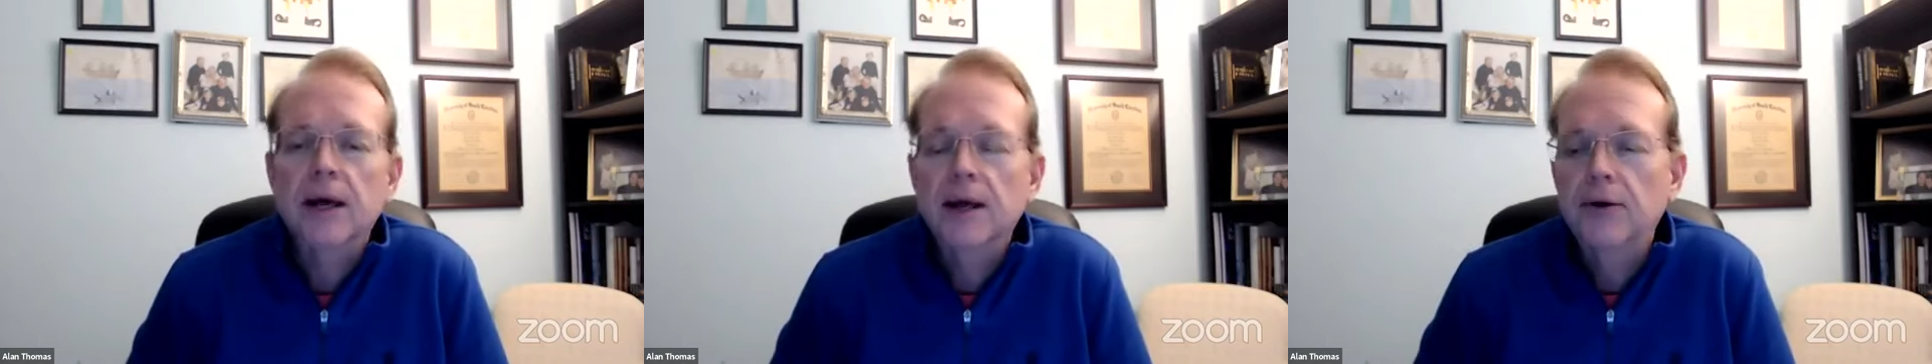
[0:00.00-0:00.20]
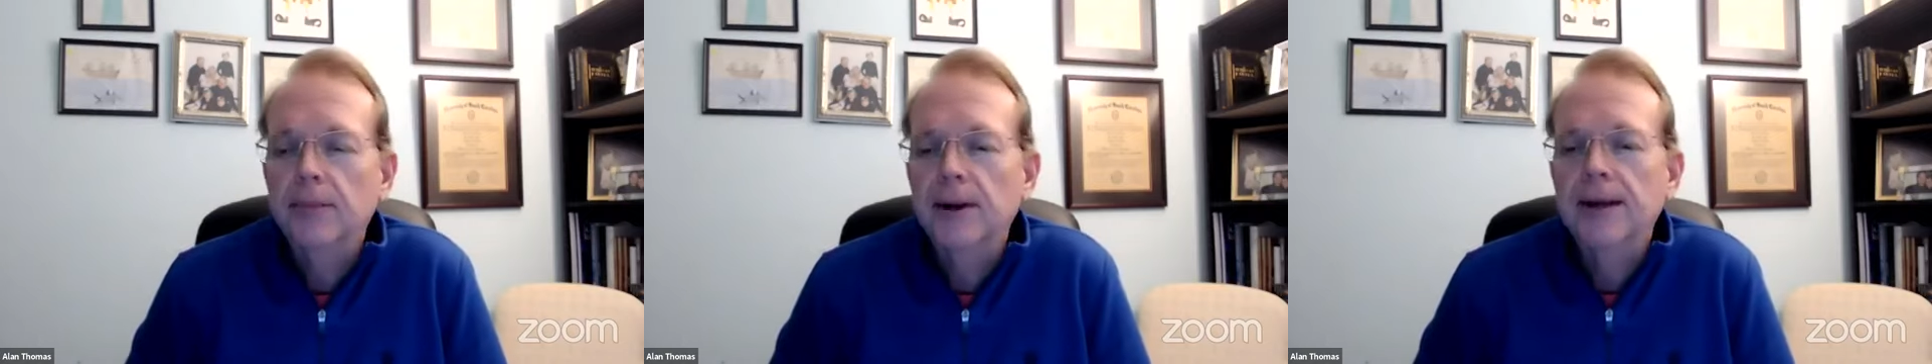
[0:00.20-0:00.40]

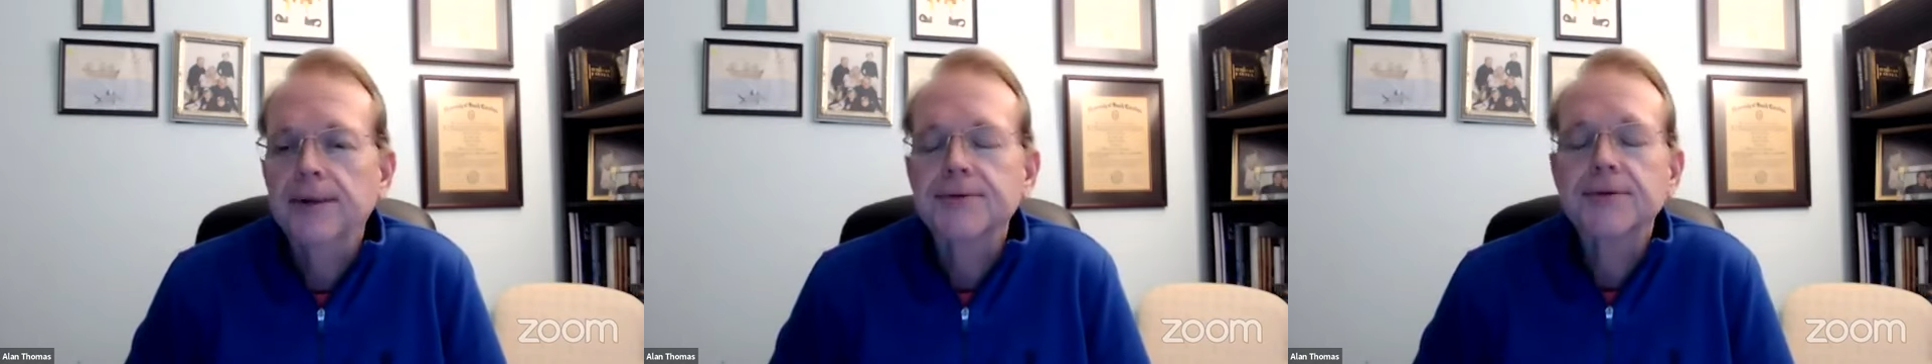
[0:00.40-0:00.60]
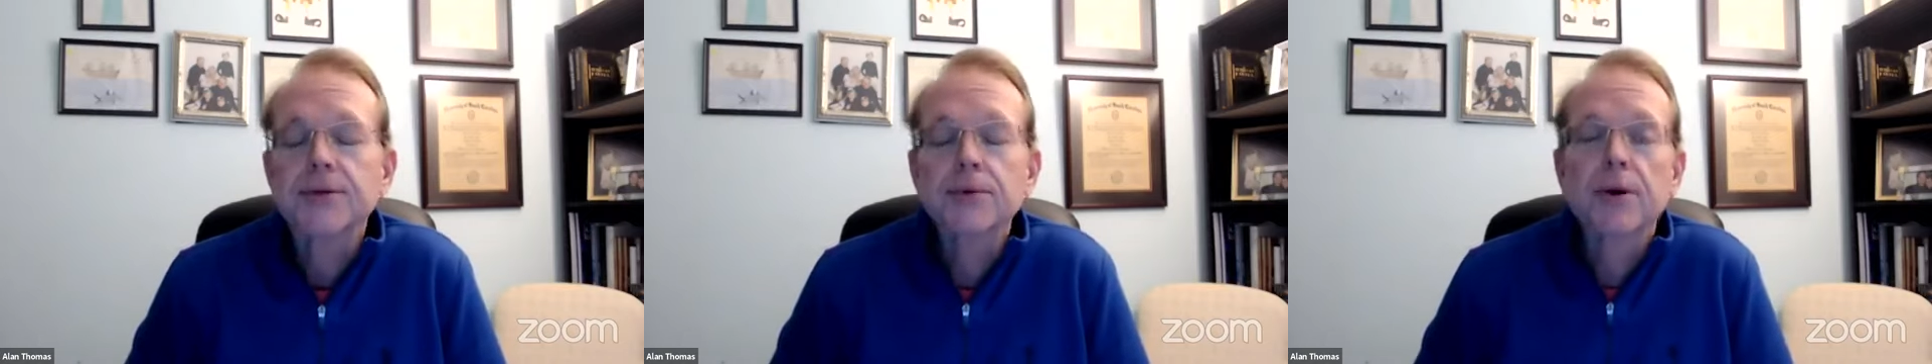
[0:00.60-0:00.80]
100
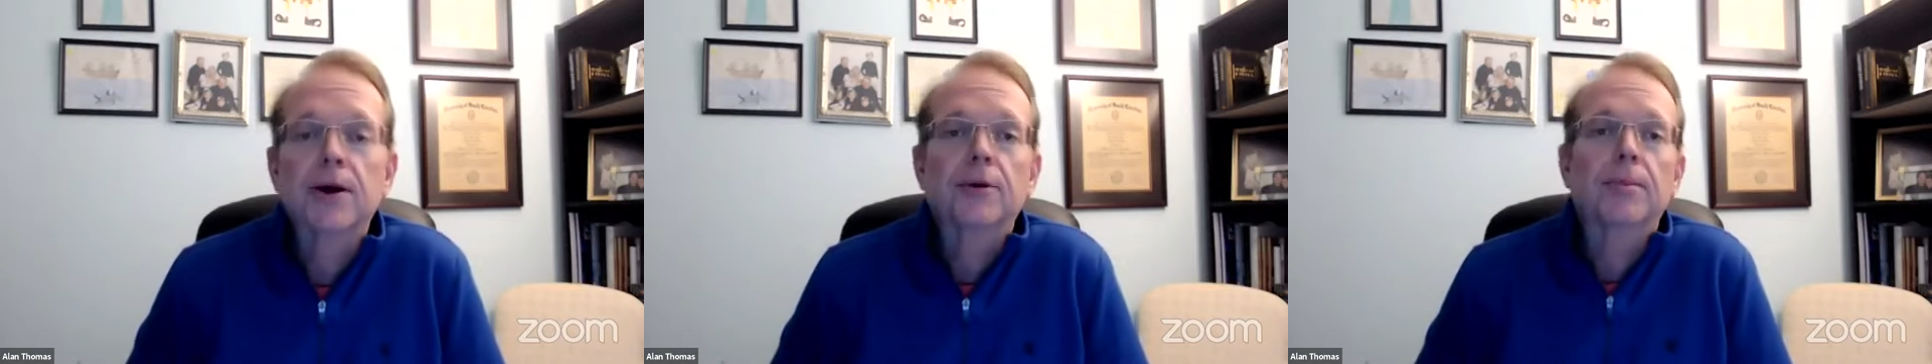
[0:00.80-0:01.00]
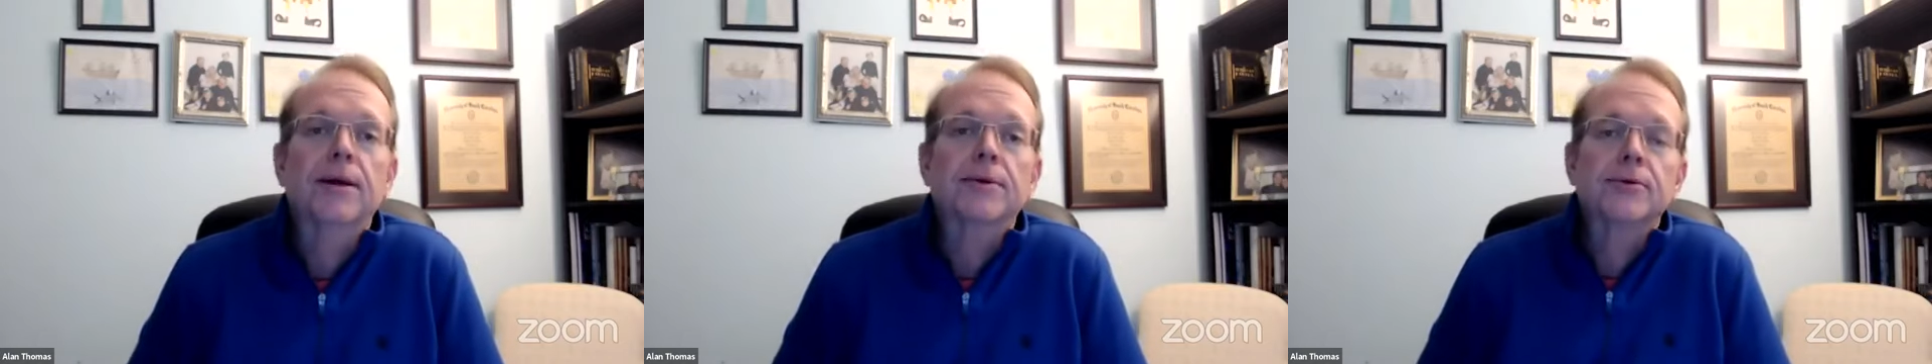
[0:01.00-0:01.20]
pounds,
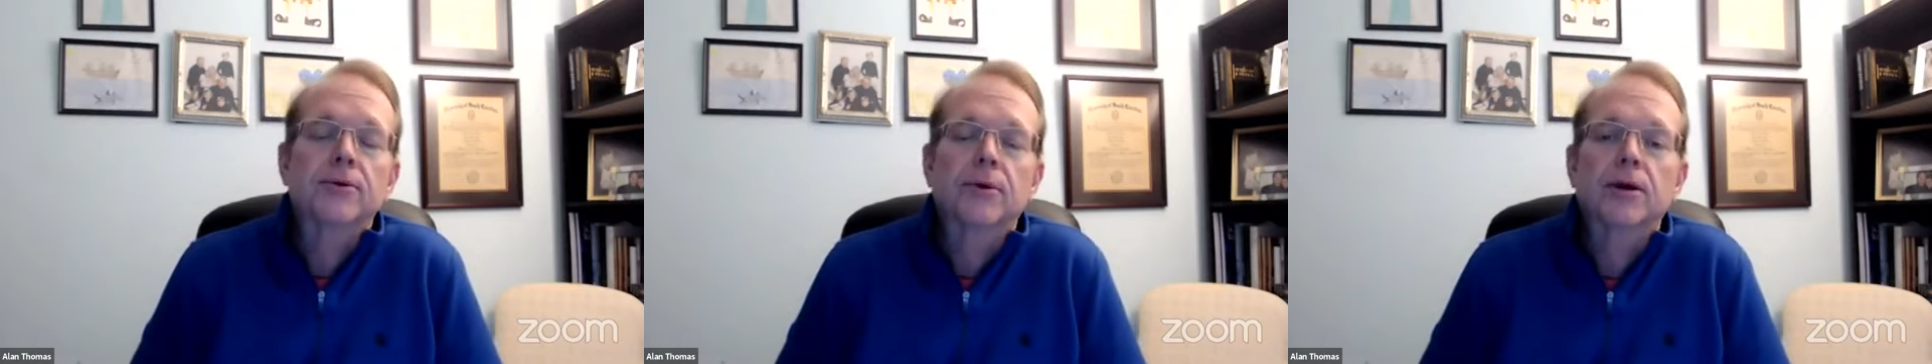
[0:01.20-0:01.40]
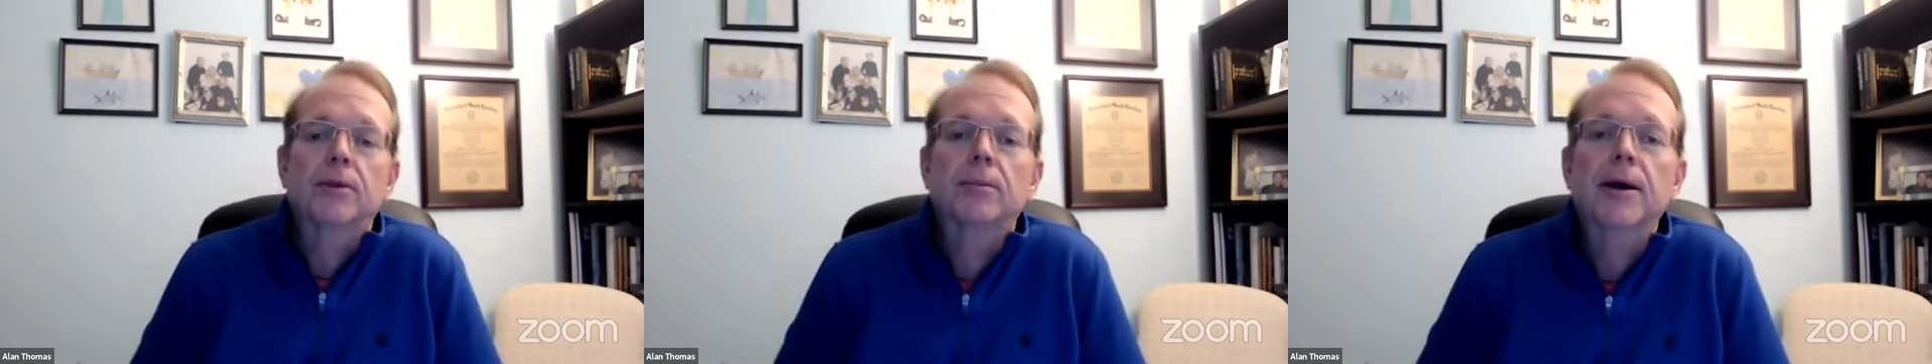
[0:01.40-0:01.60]
200 pounds,
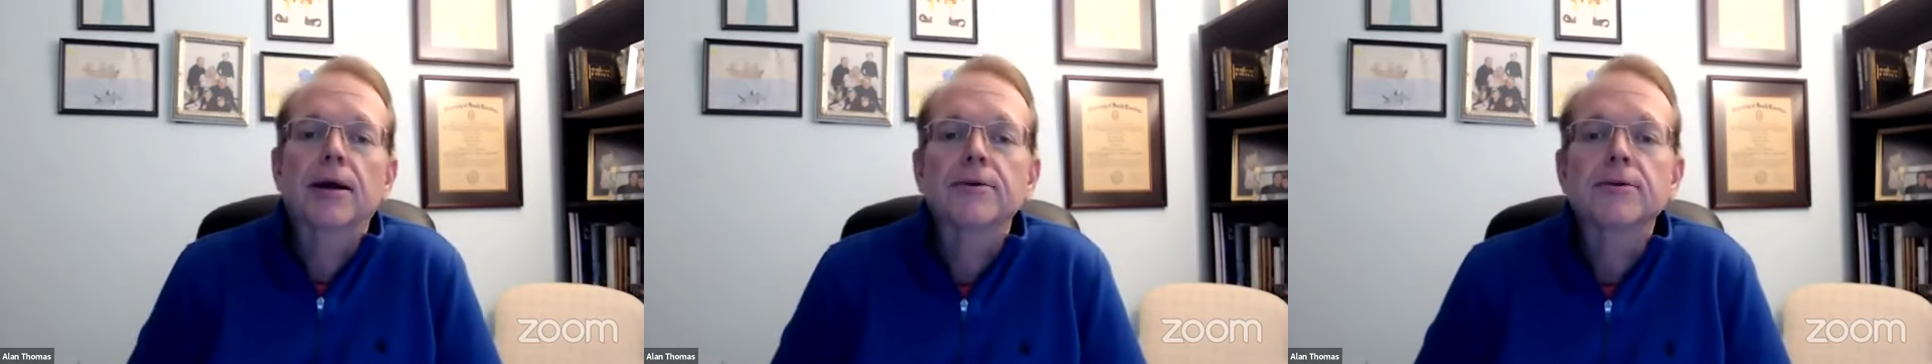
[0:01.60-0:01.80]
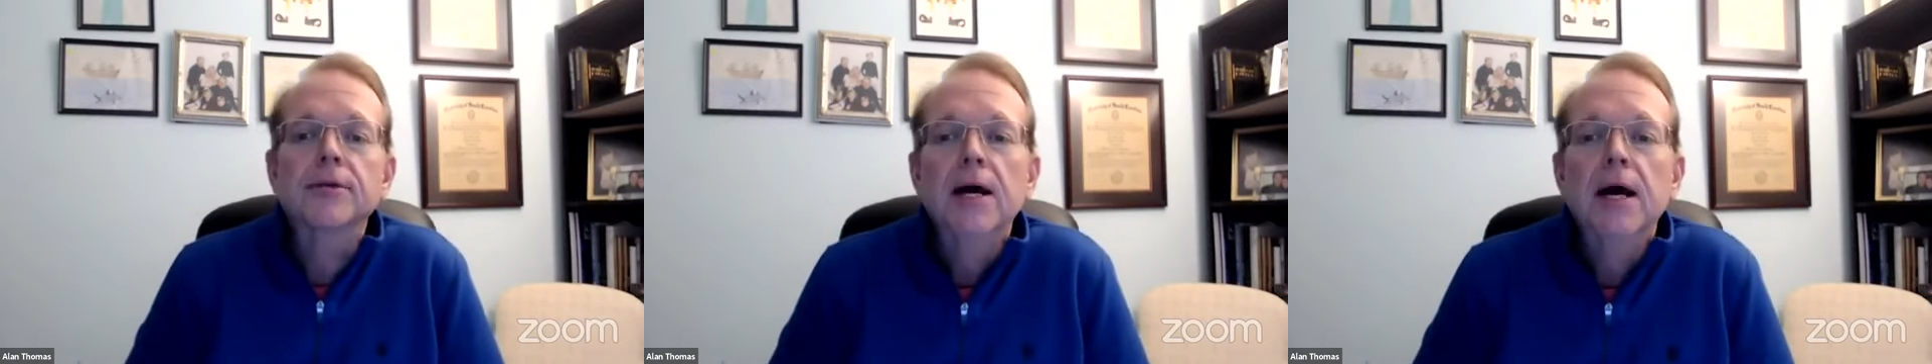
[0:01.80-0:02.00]
300
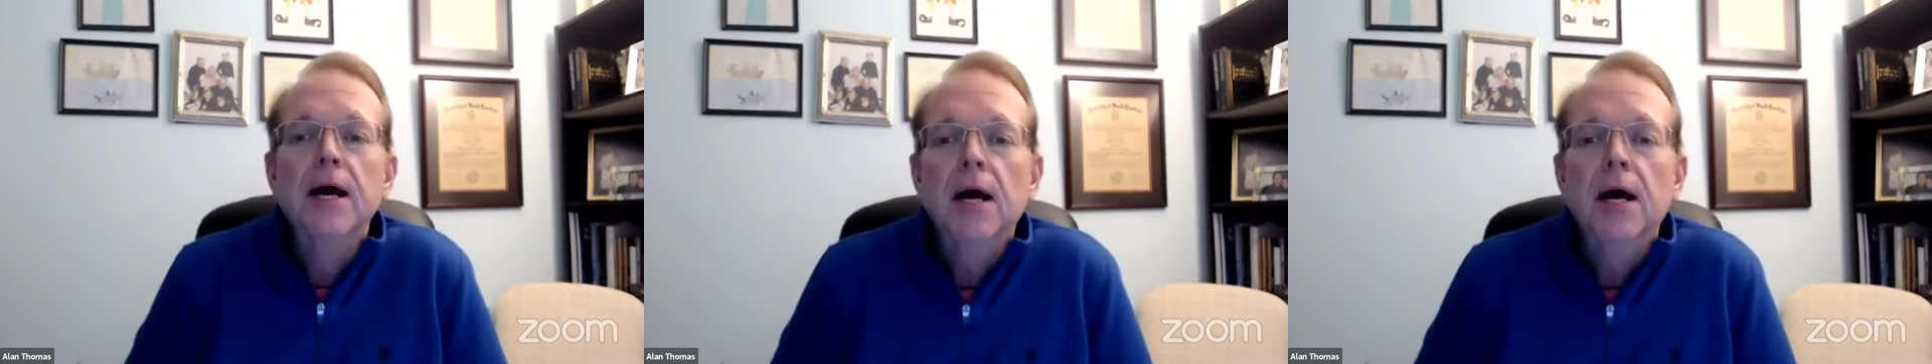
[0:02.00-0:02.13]
pounds